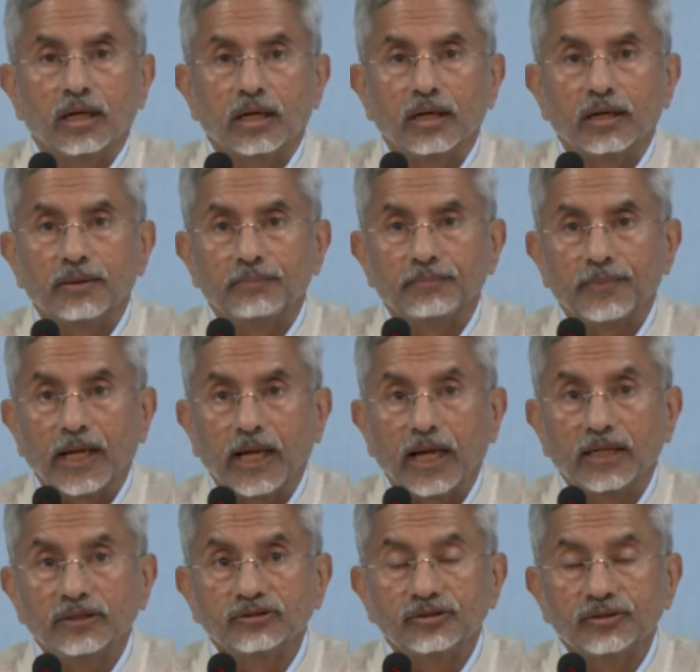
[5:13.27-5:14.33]
Um,
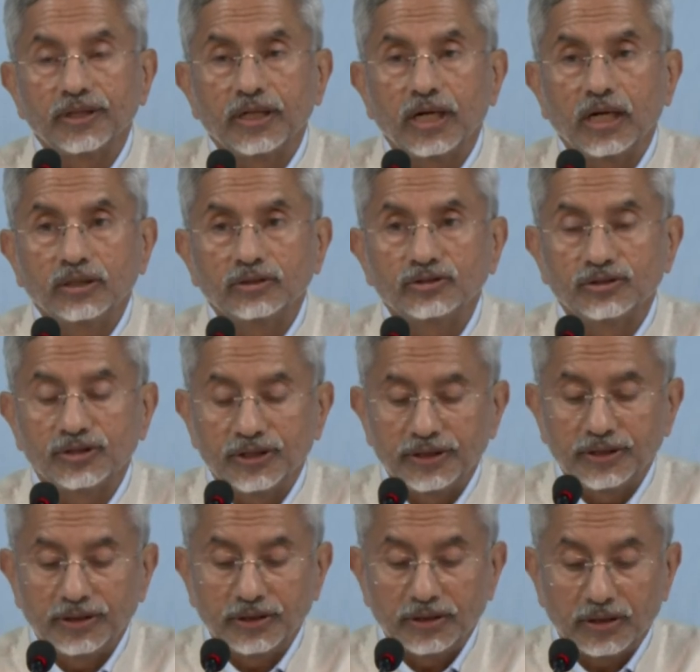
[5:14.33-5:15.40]
as regards
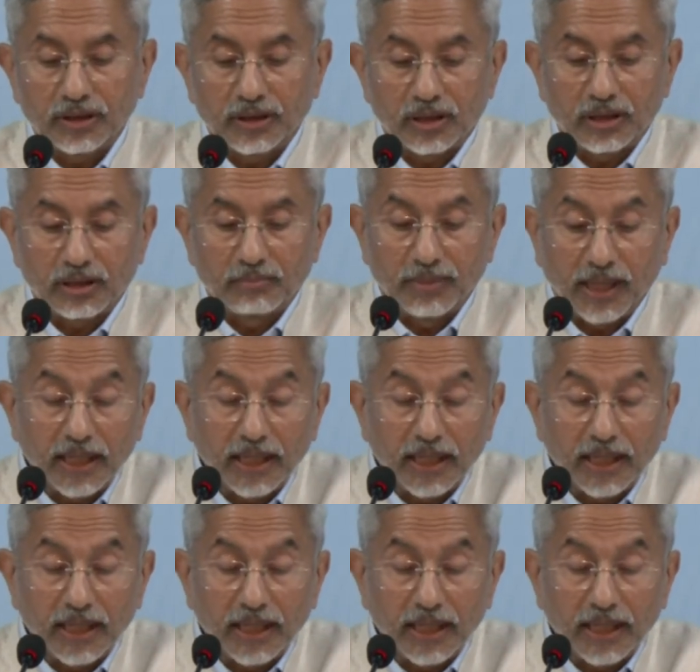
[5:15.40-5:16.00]
the uh,